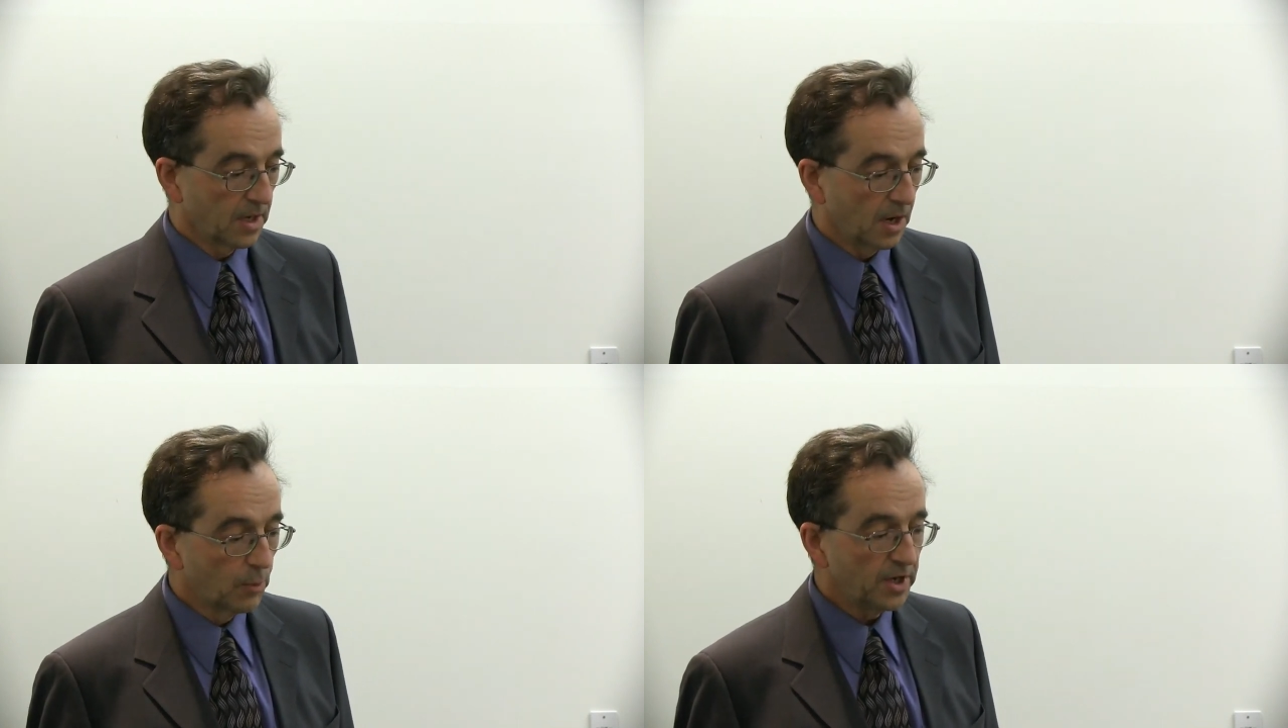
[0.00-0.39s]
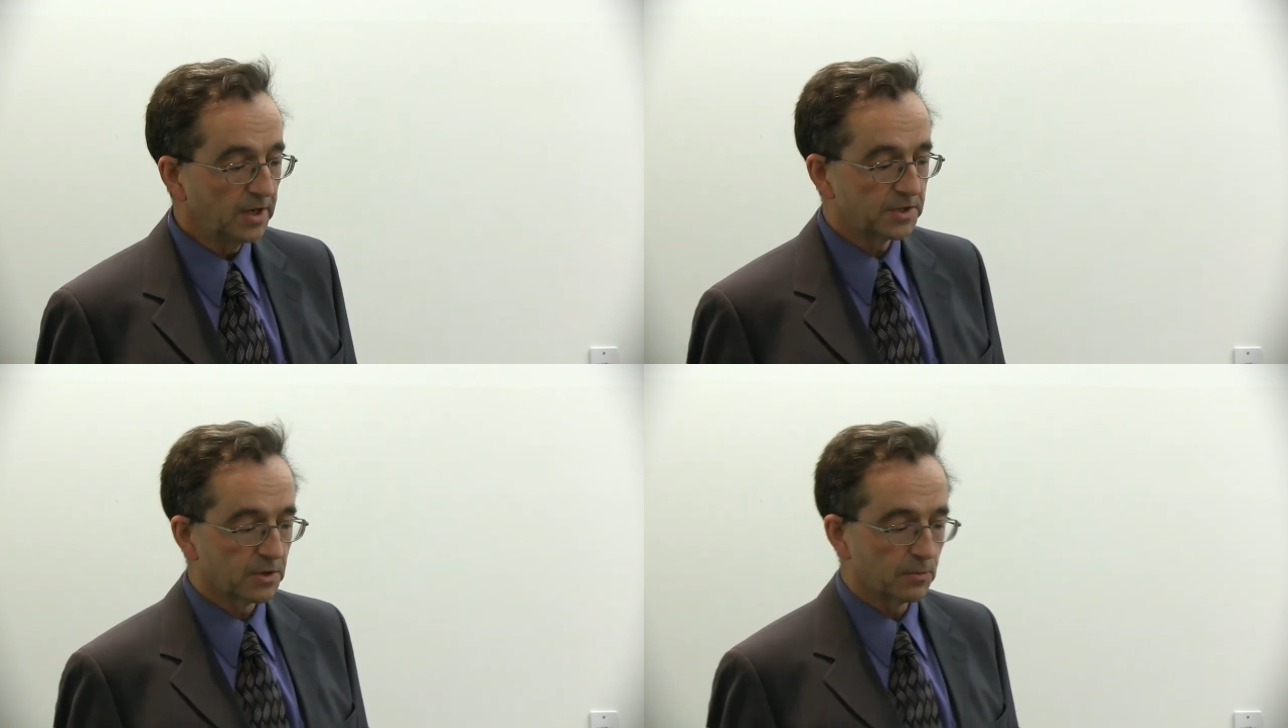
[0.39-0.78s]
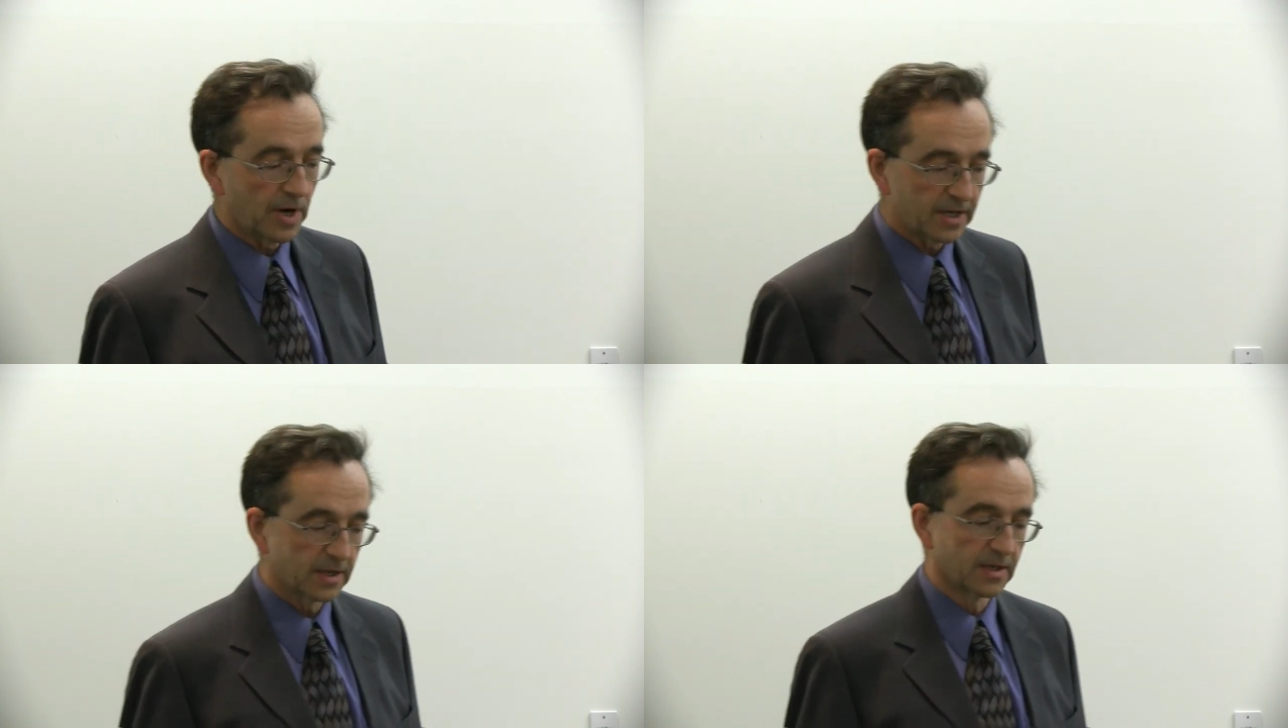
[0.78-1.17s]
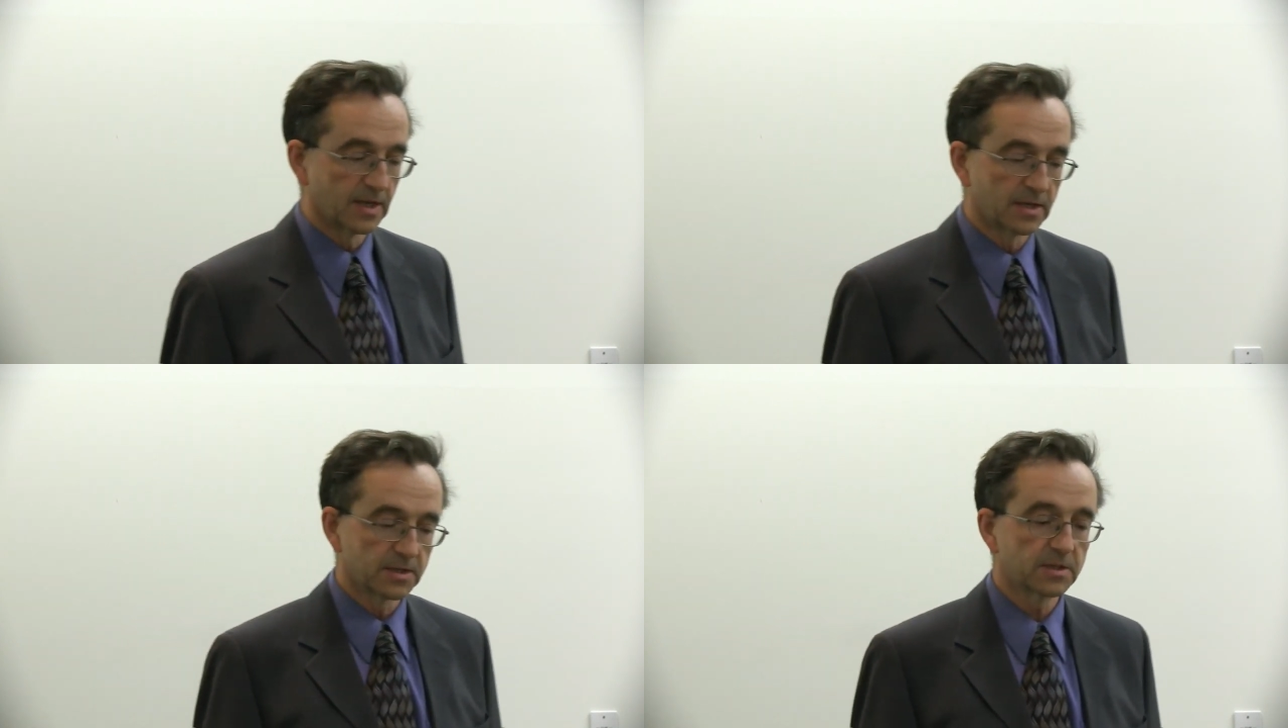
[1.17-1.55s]
And we need to
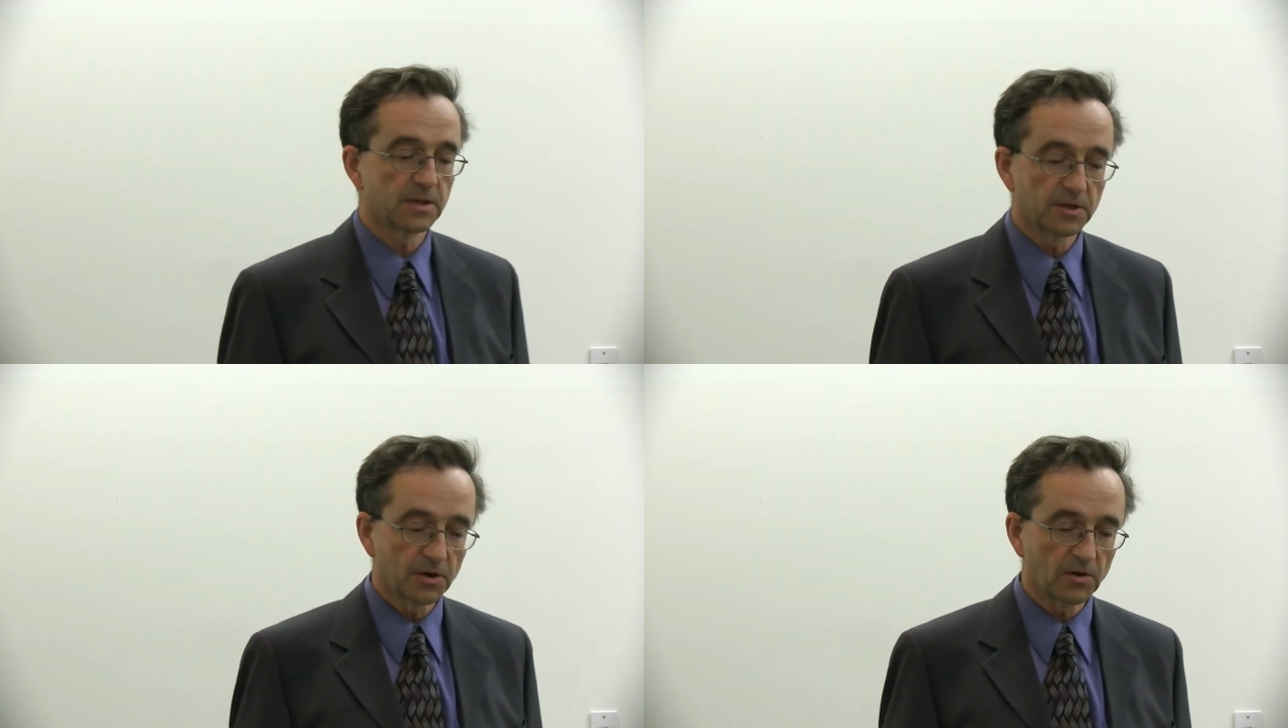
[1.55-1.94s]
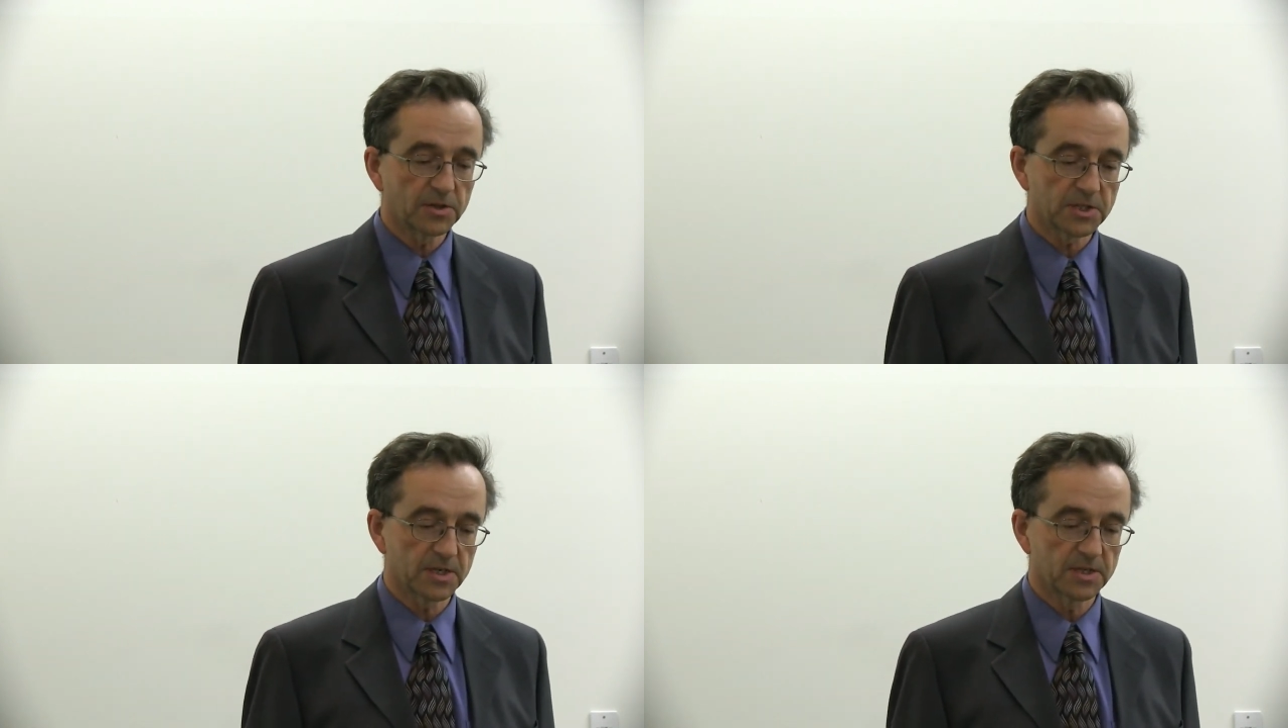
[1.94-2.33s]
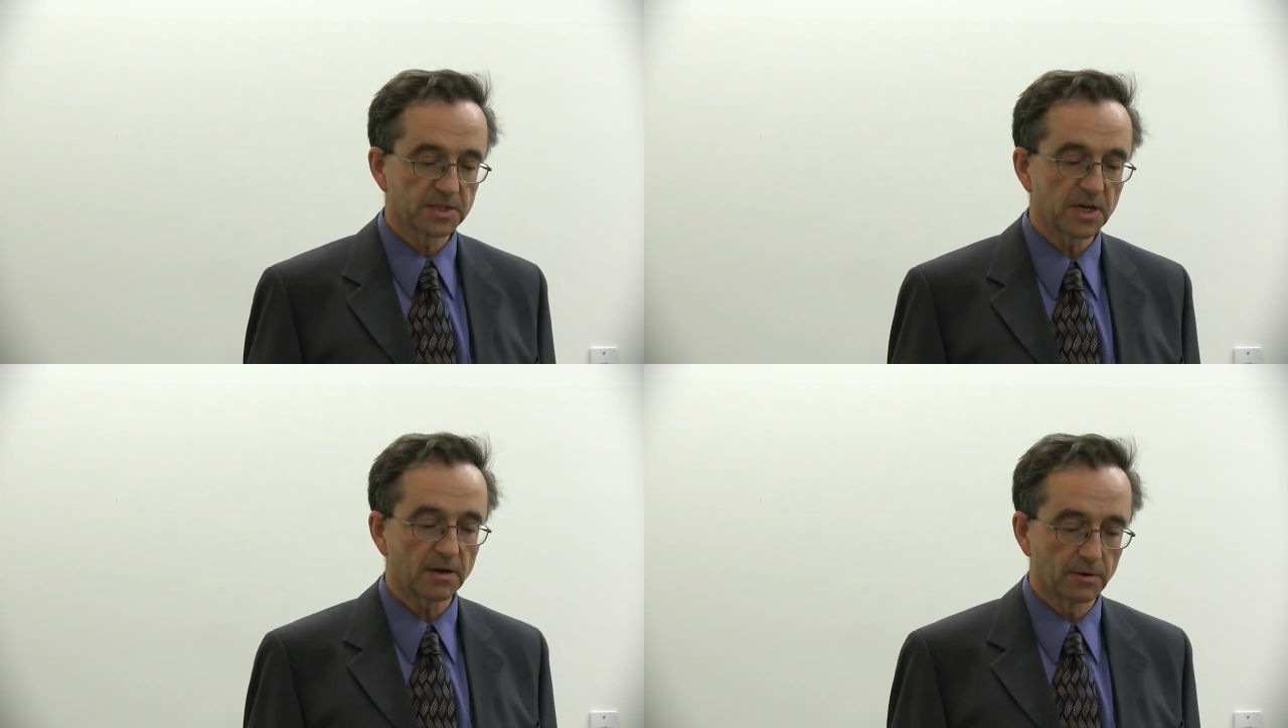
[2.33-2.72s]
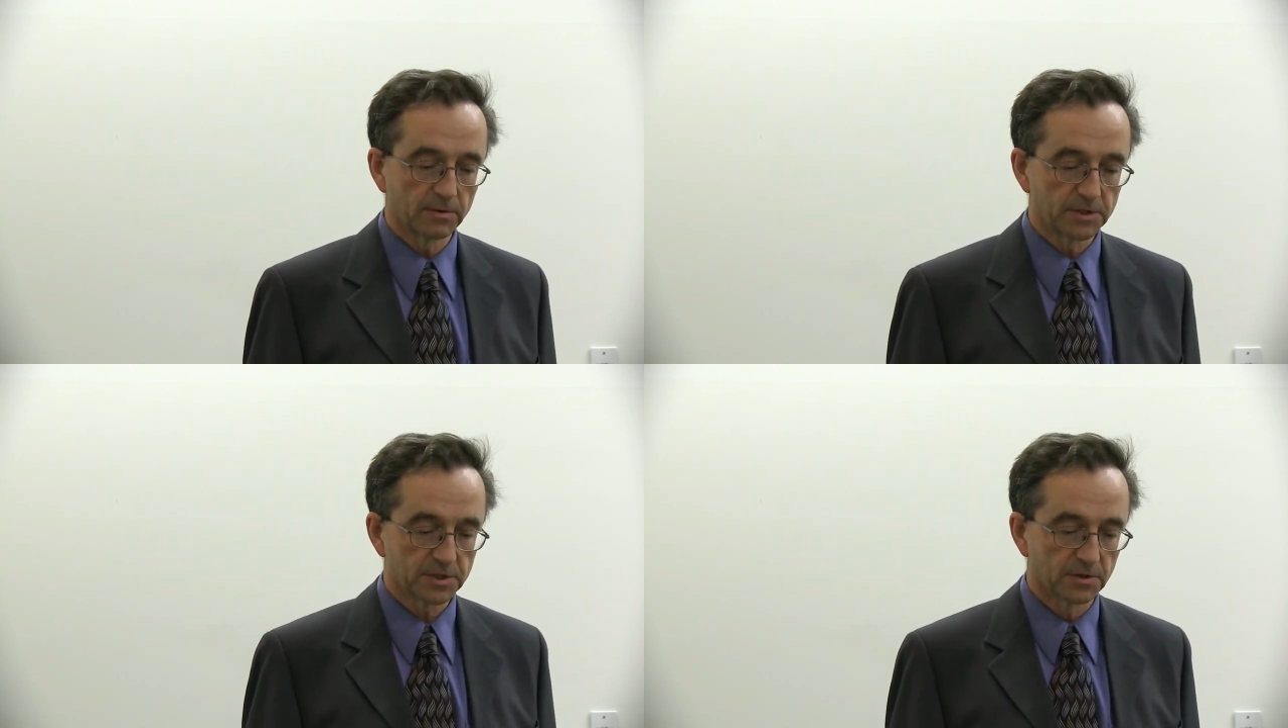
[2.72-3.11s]
recognize that the oil sands are a
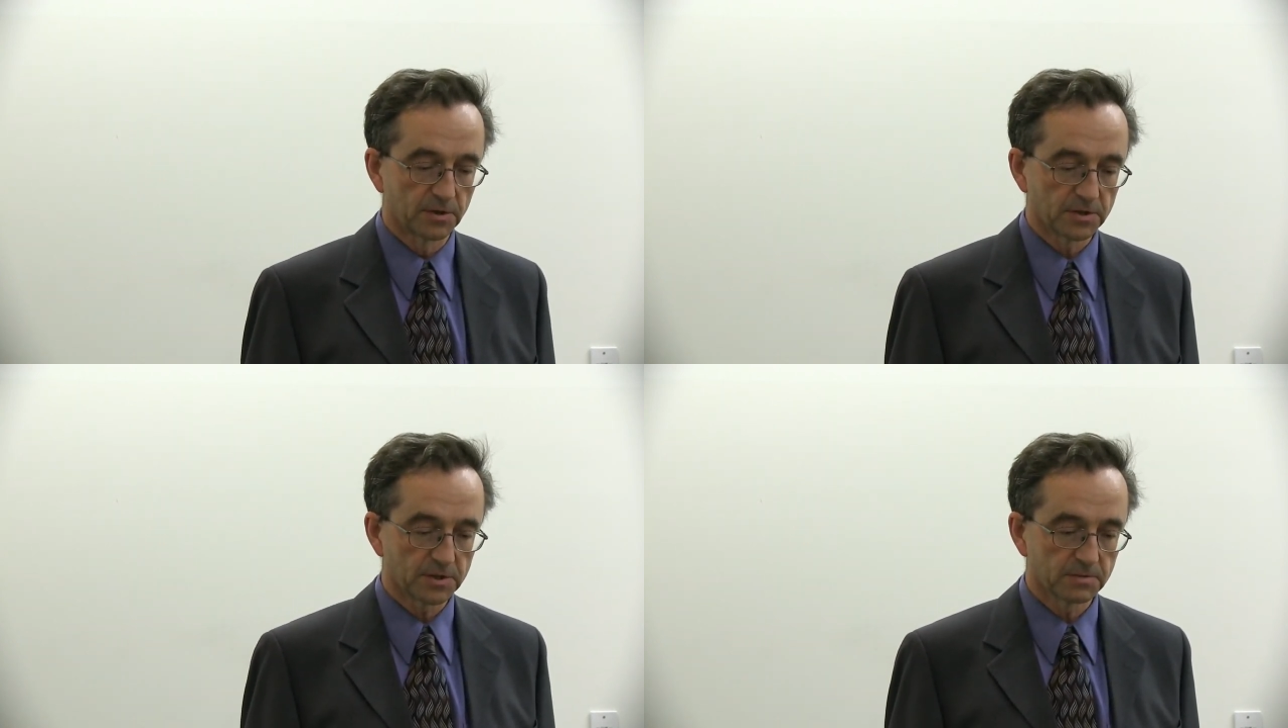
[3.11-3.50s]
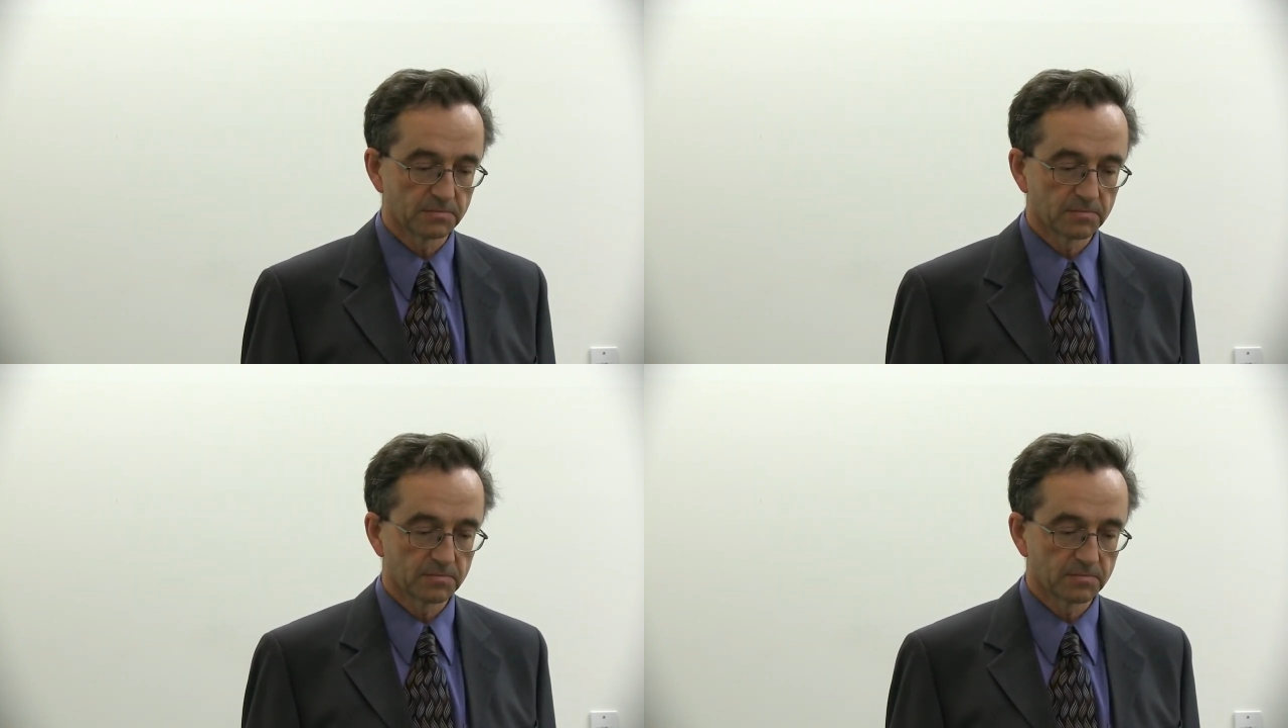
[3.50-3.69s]
resource,